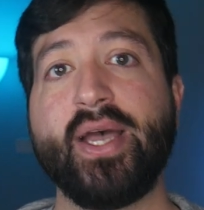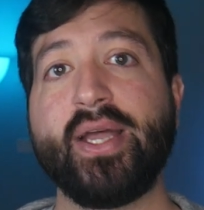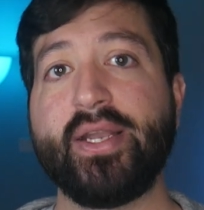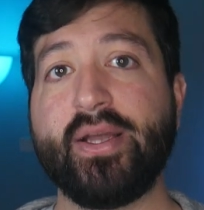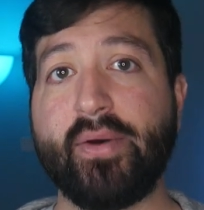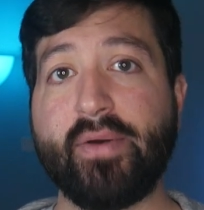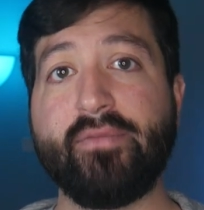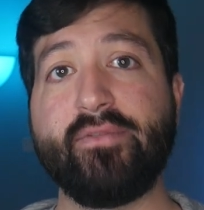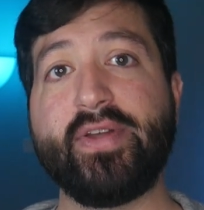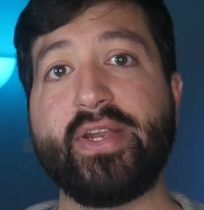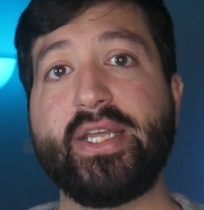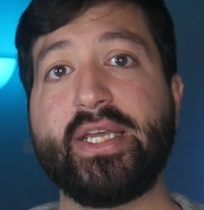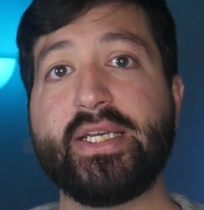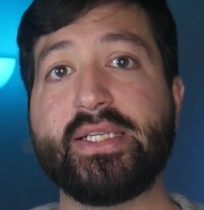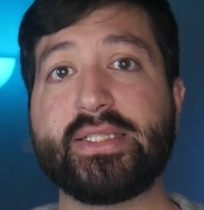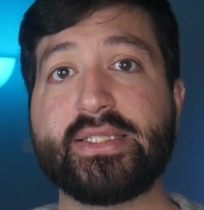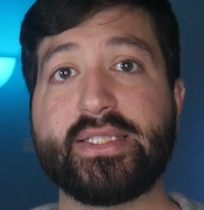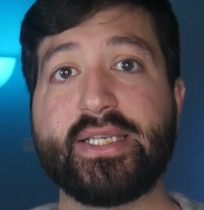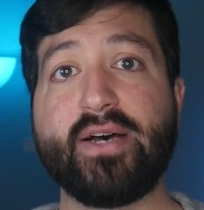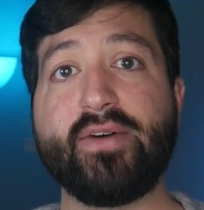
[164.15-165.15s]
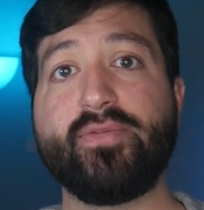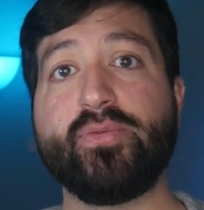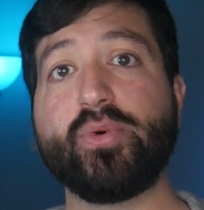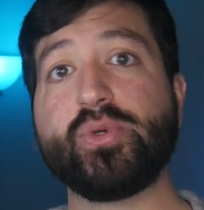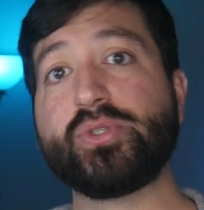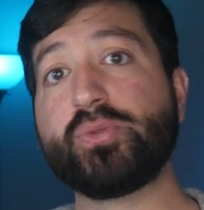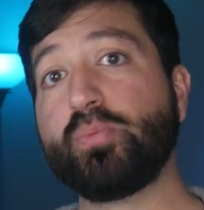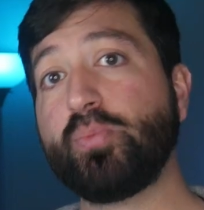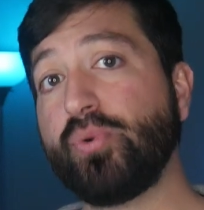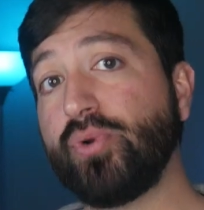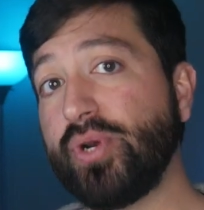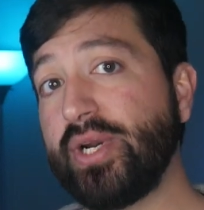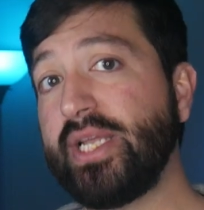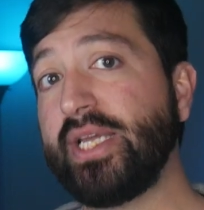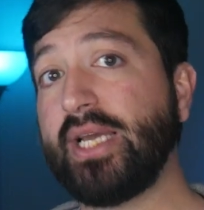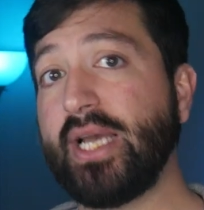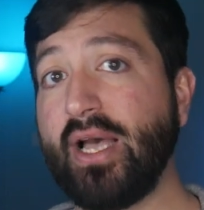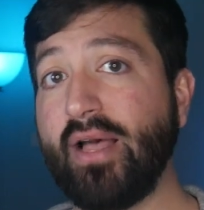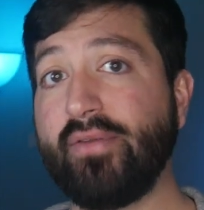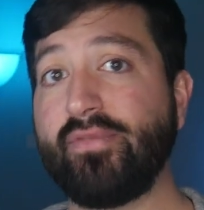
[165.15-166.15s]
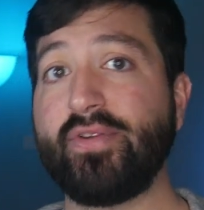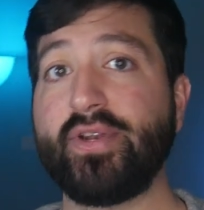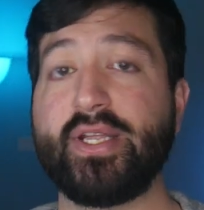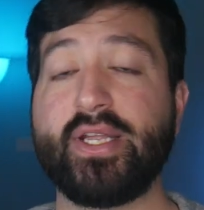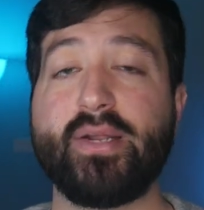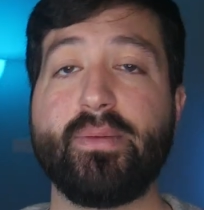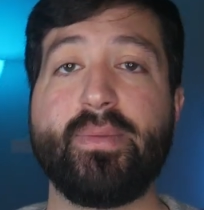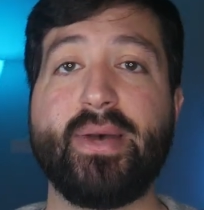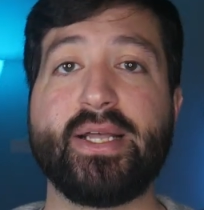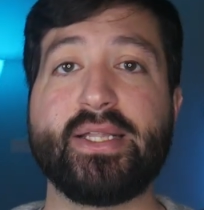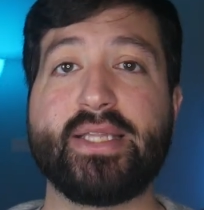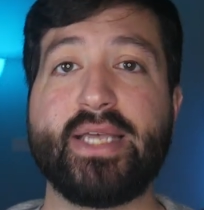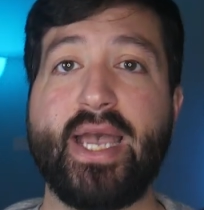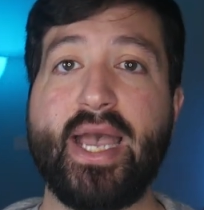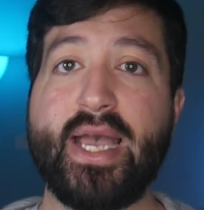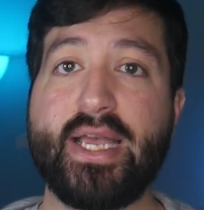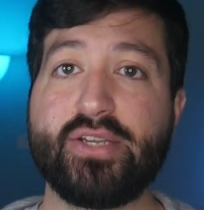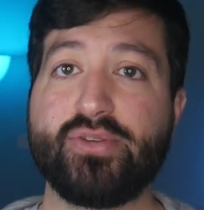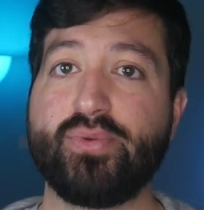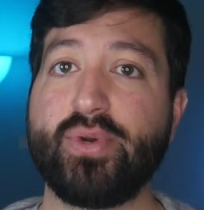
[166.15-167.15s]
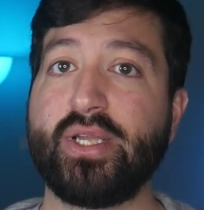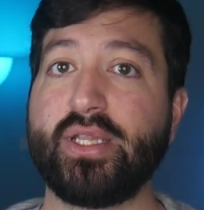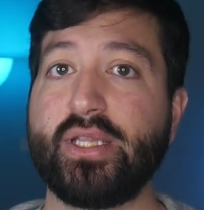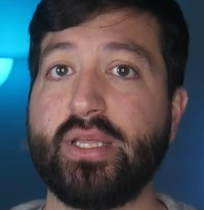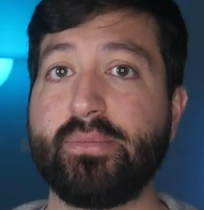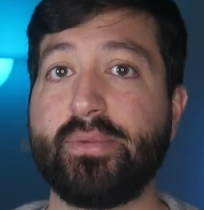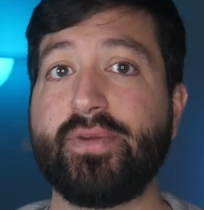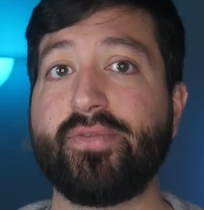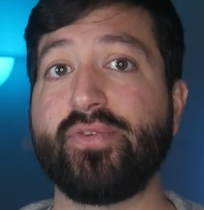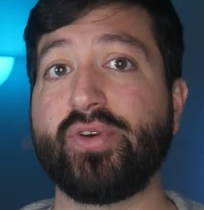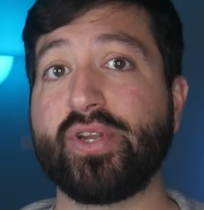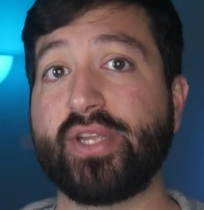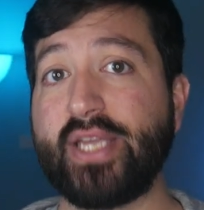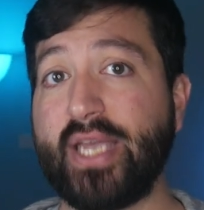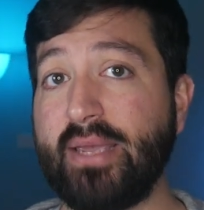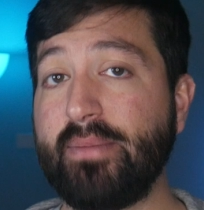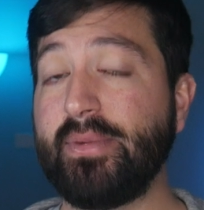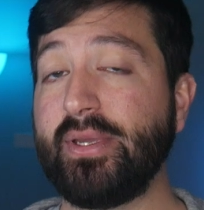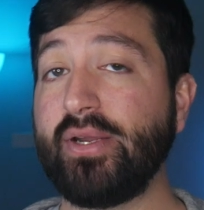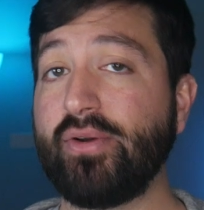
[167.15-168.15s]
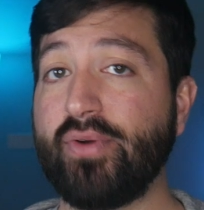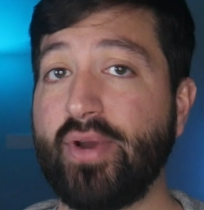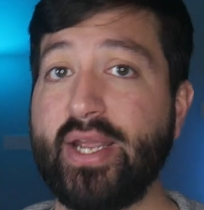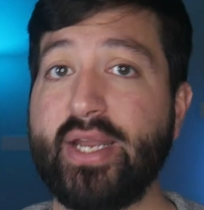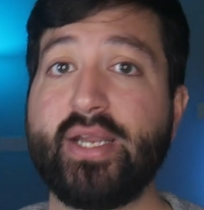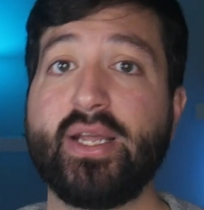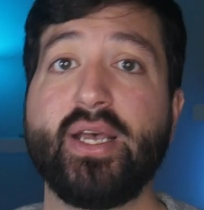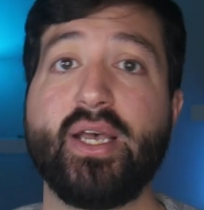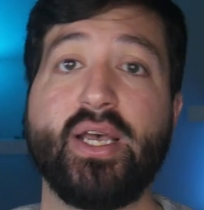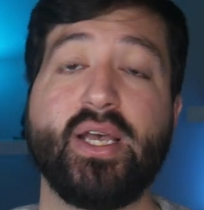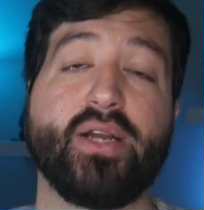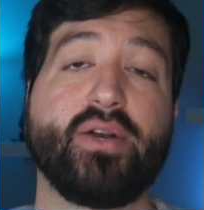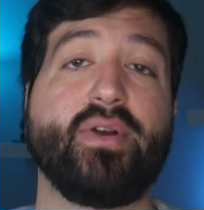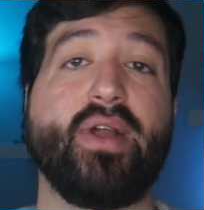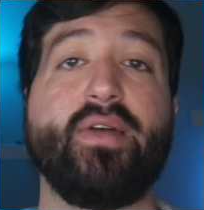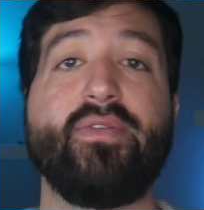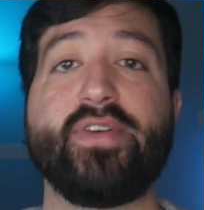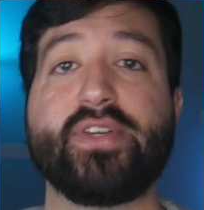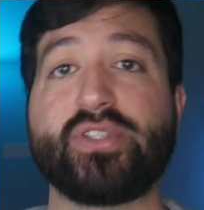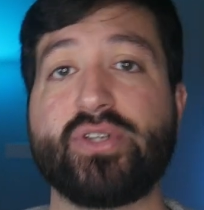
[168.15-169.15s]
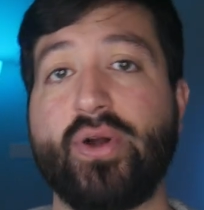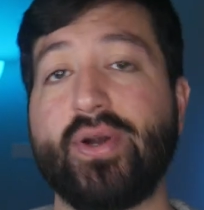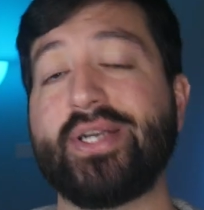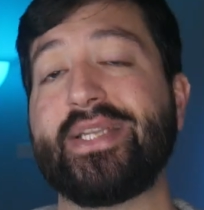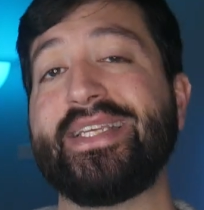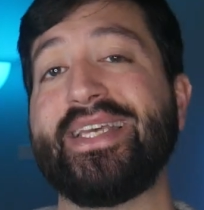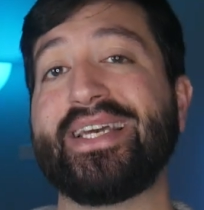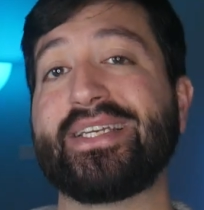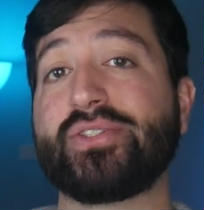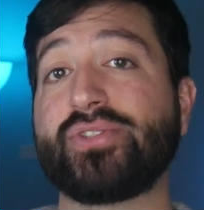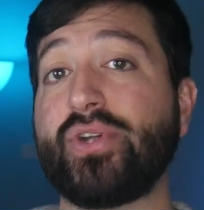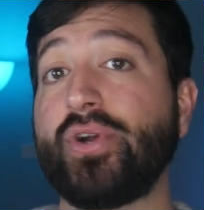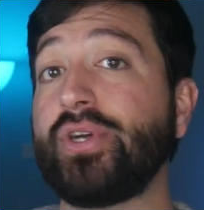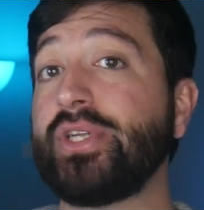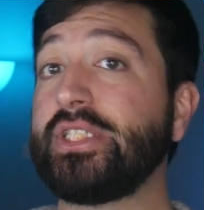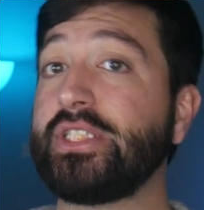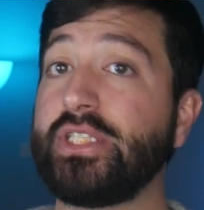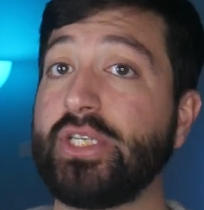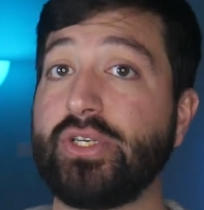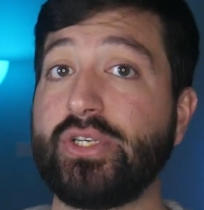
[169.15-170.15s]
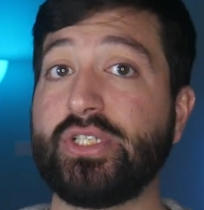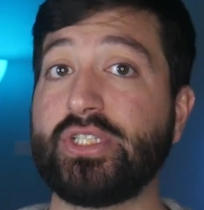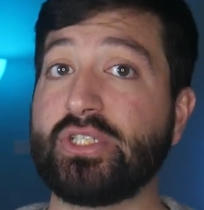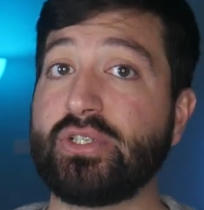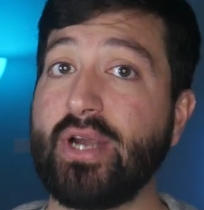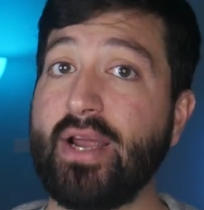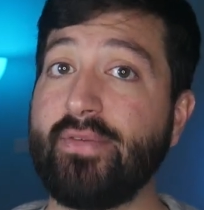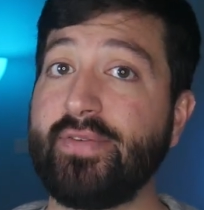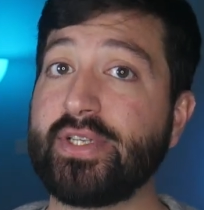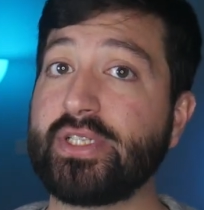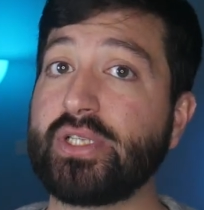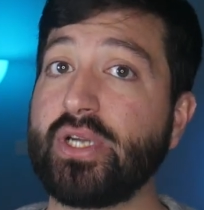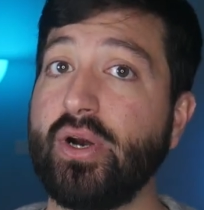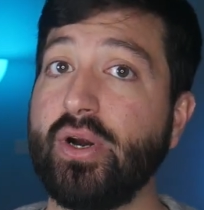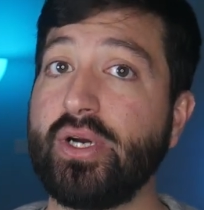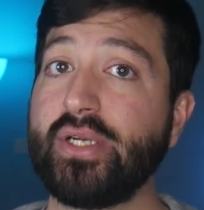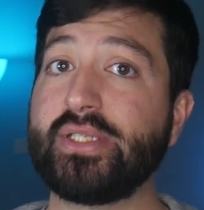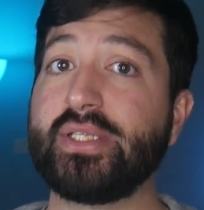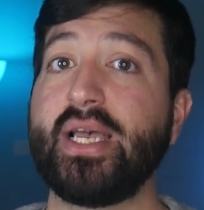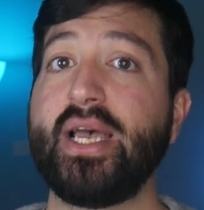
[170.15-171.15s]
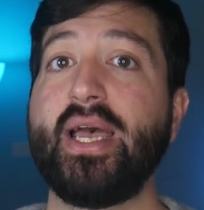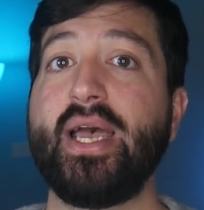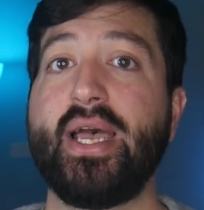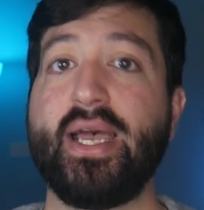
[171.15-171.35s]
Now, NVIDIA itself was pretty confident about the hash rate limit for gaming-grade graphics RTX 30 series graphics cards,